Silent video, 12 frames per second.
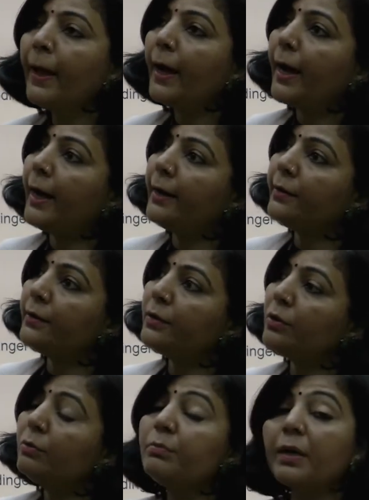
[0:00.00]
and uh,
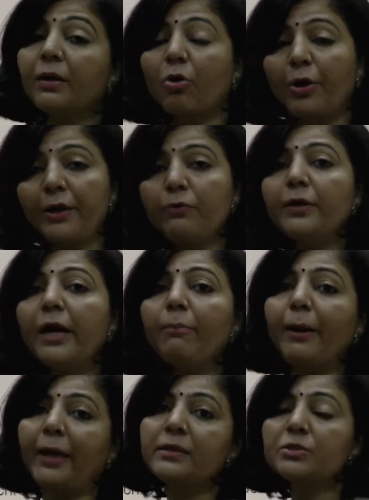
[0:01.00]
according to that
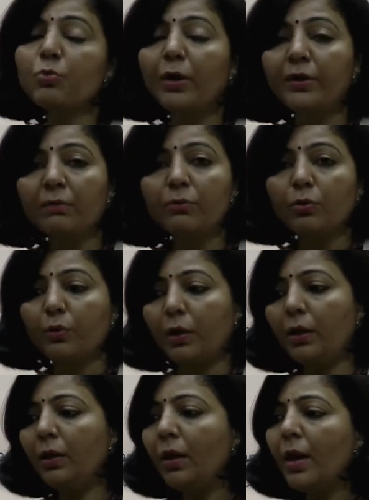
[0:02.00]
Planck's quantum theory,
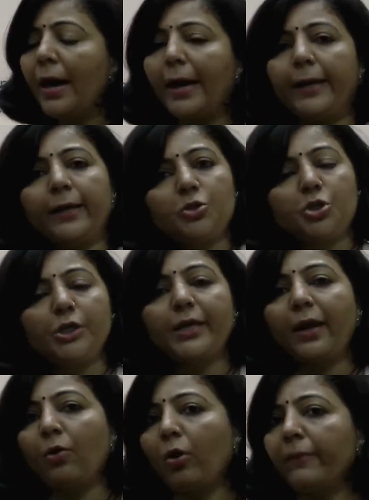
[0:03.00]
energy
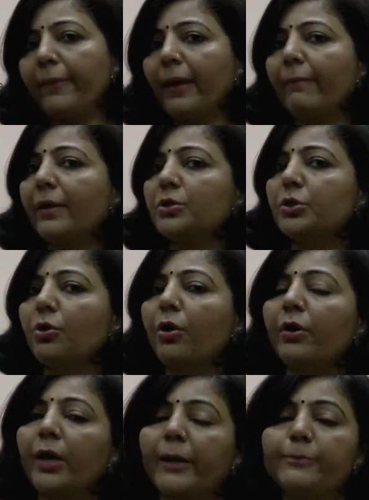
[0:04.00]
cannot be emitted
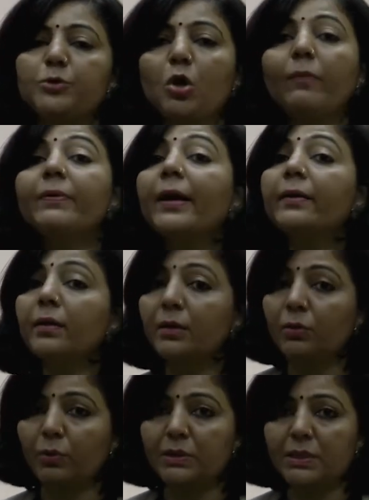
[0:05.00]
or absorbed
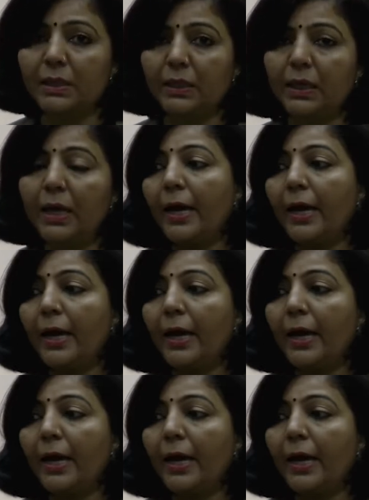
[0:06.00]
continuously.